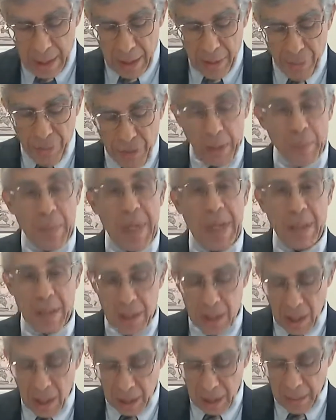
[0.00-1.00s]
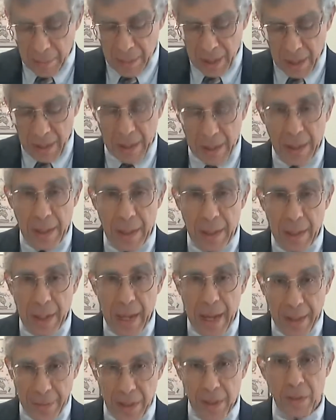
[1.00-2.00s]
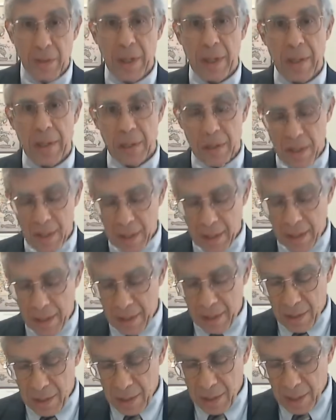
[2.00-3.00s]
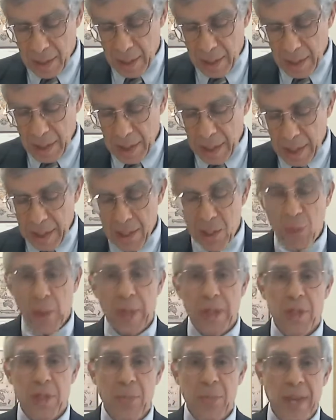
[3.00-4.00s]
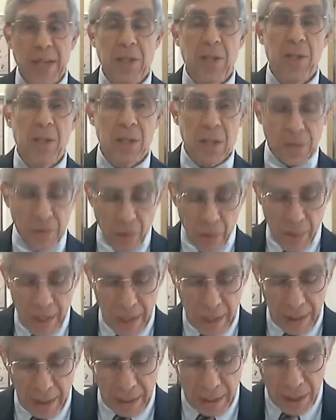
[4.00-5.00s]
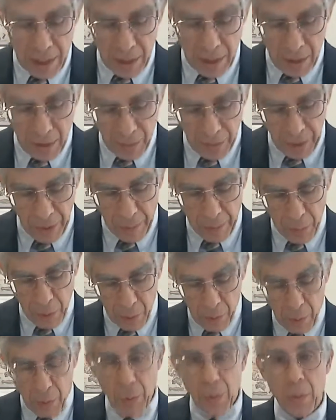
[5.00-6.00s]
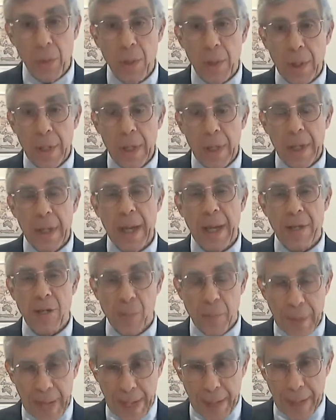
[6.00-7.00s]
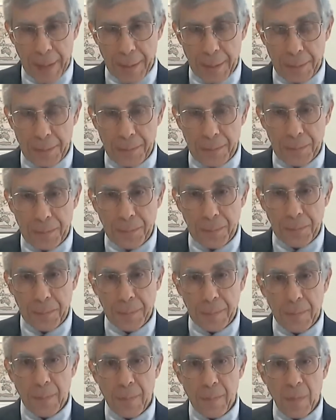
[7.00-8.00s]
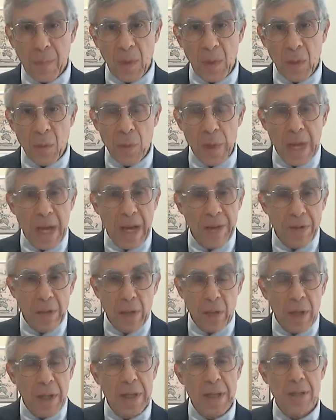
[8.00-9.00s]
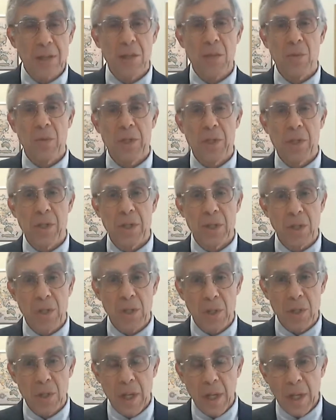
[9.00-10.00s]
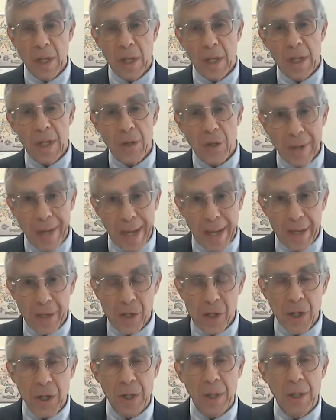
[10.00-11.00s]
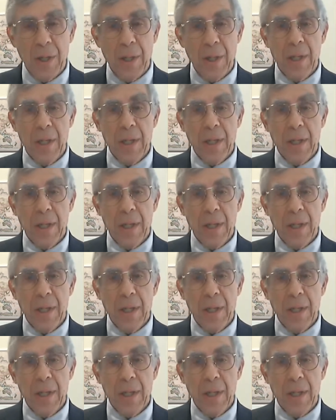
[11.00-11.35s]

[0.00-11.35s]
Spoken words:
the Philippines, Colombia, and the United States, as well as messages of greetings from Peru and Japan. We have an audience which is international,